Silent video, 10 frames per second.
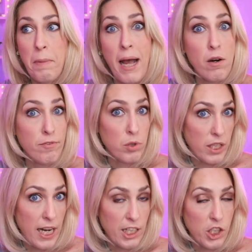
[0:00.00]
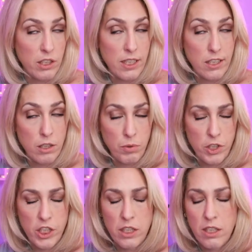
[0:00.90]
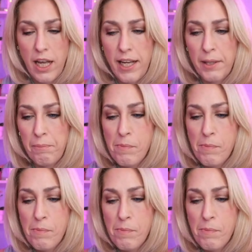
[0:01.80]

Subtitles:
powerful connections. This is what she's saying.